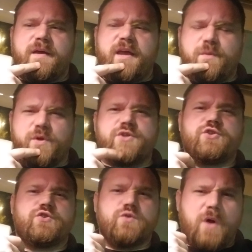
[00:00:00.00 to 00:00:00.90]
it was
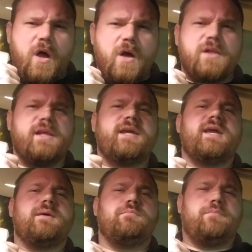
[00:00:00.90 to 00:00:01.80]

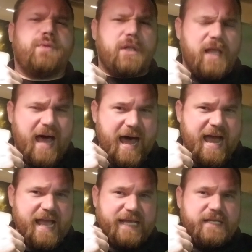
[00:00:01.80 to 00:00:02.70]
strongly
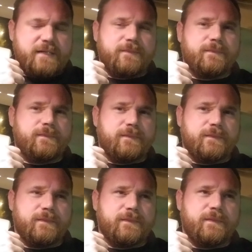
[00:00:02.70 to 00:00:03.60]
implied,
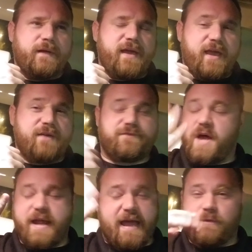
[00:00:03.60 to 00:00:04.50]
if
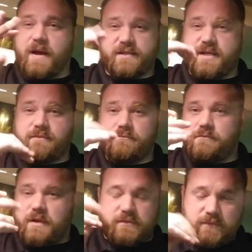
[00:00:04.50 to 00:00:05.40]
not outright said,
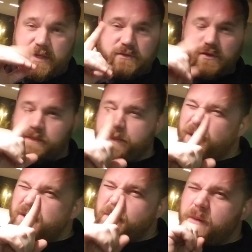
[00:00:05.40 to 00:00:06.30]
don't remember
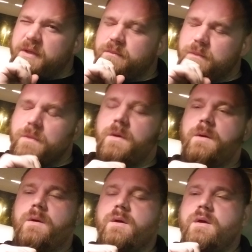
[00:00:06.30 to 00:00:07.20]
at the moment,
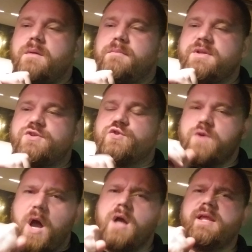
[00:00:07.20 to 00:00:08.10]
but
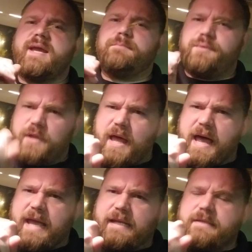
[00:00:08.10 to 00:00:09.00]
strongly
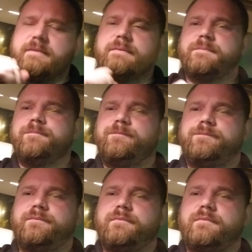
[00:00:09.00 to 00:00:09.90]
implied
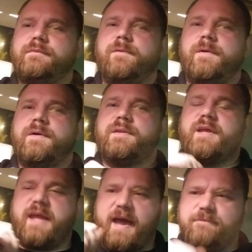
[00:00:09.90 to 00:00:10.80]

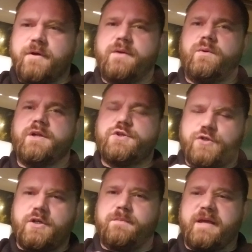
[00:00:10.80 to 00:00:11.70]
that everyone
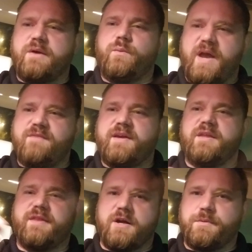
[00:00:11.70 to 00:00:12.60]
should be
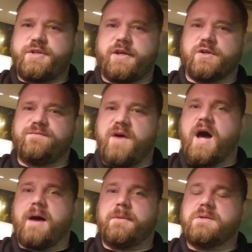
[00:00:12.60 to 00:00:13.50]
waving their particular
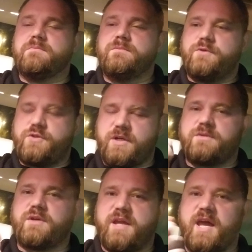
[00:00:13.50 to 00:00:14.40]
fob to,
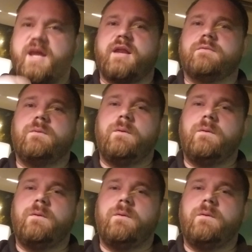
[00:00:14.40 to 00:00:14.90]
to get in